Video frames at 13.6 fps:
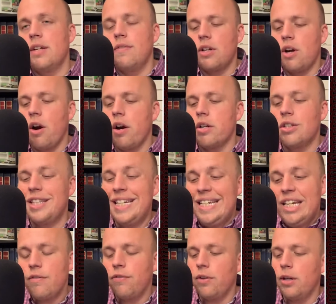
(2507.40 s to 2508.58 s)
to cards that
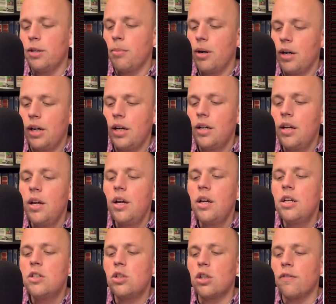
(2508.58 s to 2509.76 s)
did flood the market.
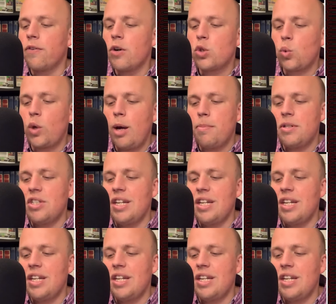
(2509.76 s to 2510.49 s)
So the first one up is the